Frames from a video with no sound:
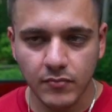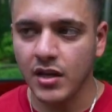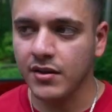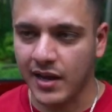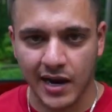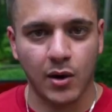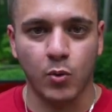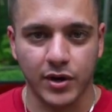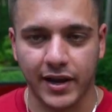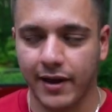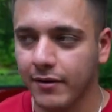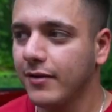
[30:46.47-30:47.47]
Knock on wood
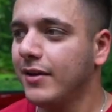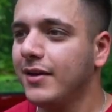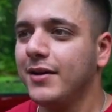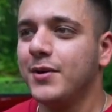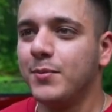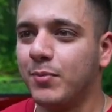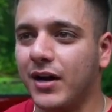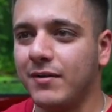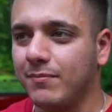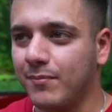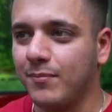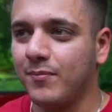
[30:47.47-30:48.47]
again. But
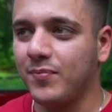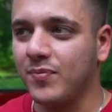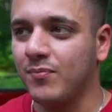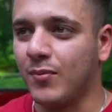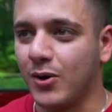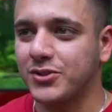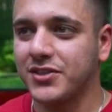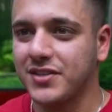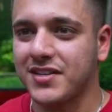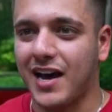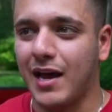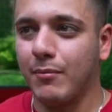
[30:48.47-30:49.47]
most of the
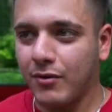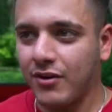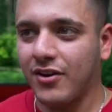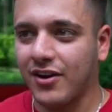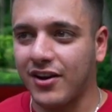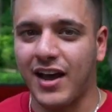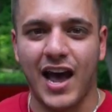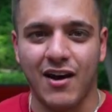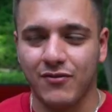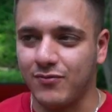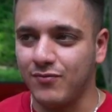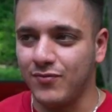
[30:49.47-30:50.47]
time, you're gonna
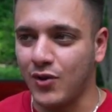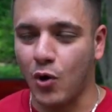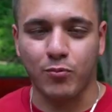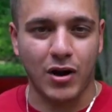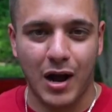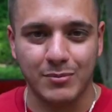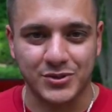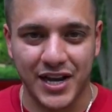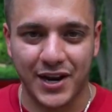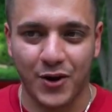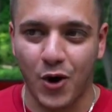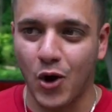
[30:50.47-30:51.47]
have no problems
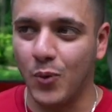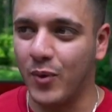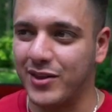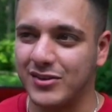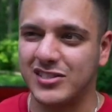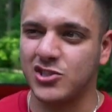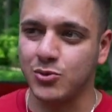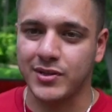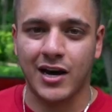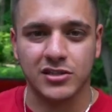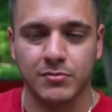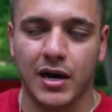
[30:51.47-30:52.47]
getting home, whether it's a
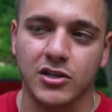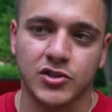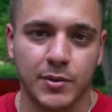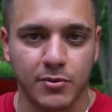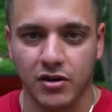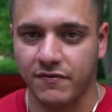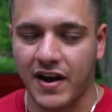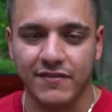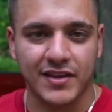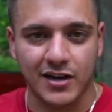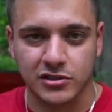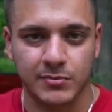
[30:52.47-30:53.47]
2,000 mile trip or a
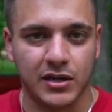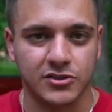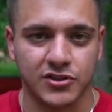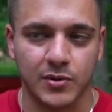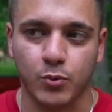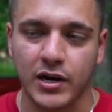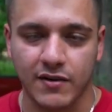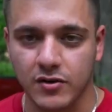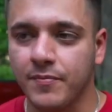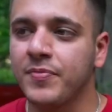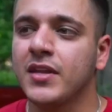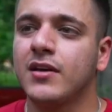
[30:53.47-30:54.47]
5,000 mile trip,
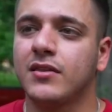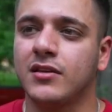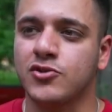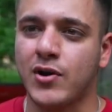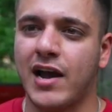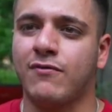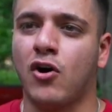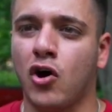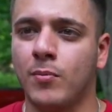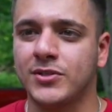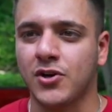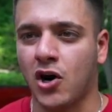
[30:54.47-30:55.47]
whatever. The drive
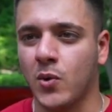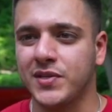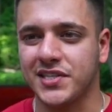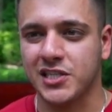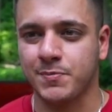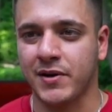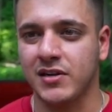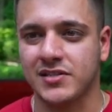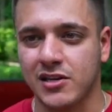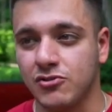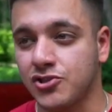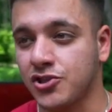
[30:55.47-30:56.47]
home is always an experience
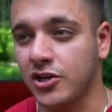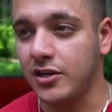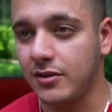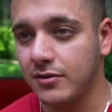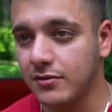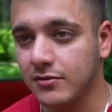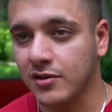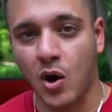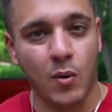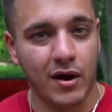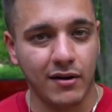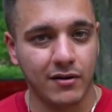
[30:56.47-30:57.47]
that you should
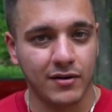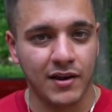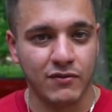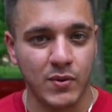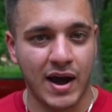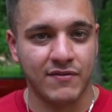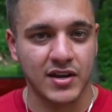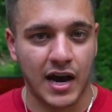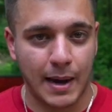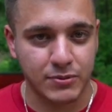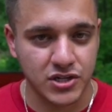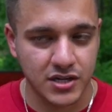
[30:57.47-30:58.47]
go on if you have the
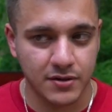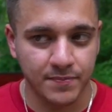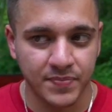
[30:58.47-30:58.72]
option.